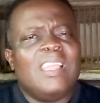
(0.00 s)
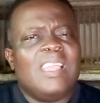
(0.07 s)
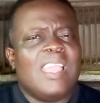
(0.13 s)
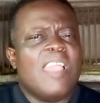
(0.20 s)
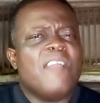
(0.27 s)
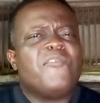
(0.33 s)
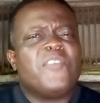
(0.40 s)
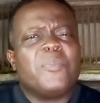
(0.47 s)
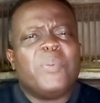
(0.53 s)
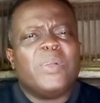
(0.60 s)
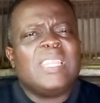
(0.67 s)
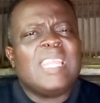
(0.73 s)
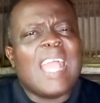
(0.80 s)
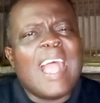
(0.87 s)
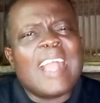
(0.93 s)

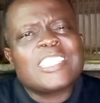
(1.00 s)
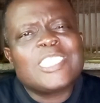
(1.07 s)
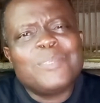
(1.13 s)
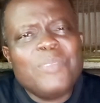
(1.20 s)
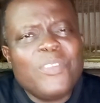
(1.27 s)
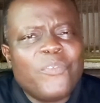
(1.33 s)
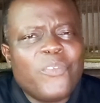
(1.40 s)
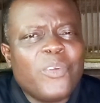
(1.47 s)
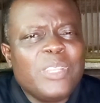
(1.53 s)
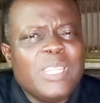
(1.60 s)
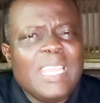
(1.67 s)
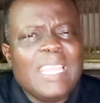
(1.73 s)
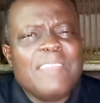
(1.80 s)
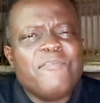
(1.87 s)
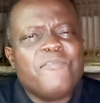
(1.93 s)
everybody asks before they
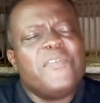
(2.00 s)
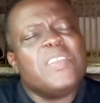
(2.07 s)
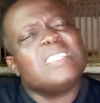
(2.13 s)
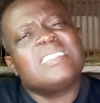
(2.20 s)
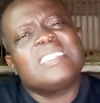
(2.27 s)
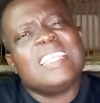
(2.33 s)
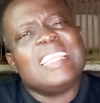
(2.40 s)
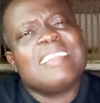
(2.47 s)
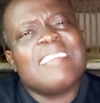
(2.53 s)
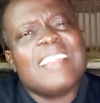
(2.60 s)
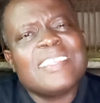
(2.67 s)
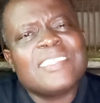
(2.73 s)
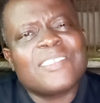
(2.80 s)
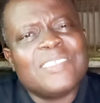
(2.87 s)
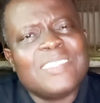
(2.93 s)
invest in
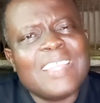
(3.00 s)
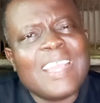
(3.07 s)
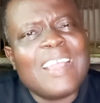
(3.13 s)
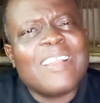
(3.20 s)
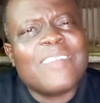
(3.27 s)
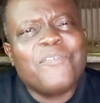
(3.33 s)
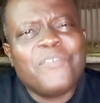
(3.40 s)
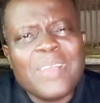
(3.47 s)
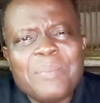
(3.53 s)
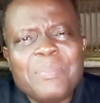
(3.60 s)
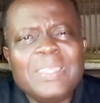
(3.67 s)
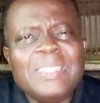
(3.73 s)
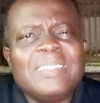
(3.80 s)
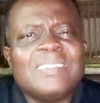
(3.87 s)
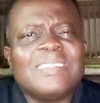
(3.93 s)
grasscutter farming.